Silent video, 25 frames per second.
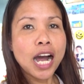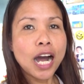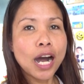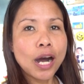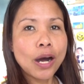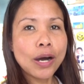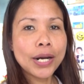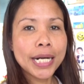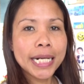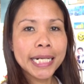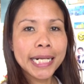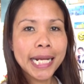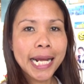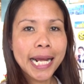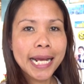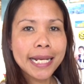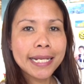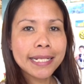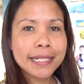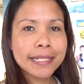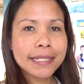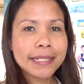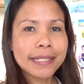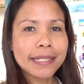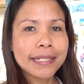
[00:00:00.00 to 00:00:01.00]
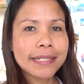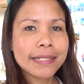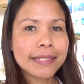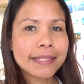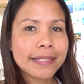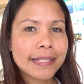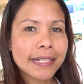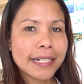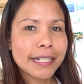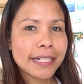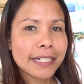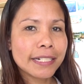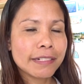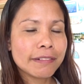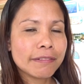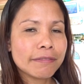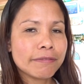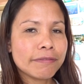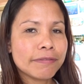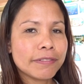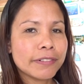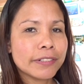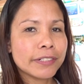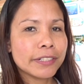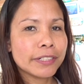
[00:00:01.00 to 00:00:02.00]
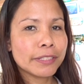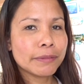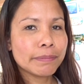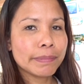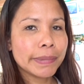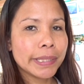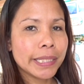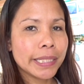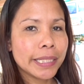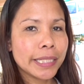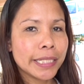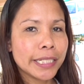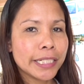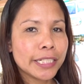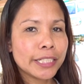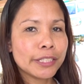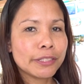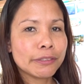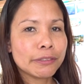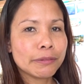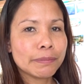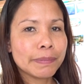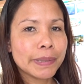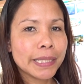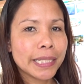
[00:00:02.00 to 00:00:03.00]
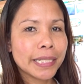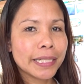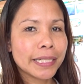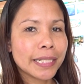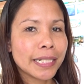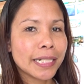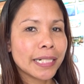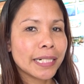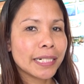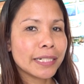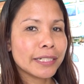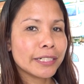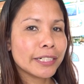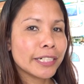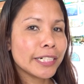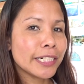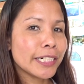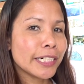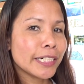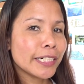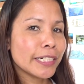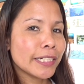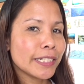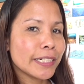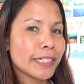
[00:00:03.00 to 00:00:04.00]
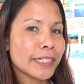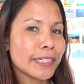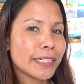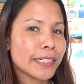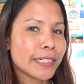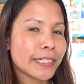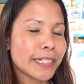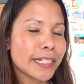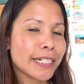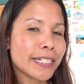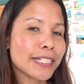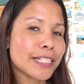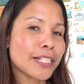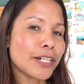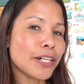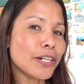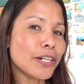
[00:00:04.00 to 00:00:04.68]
Alright guys, it's time for me to make our dinner as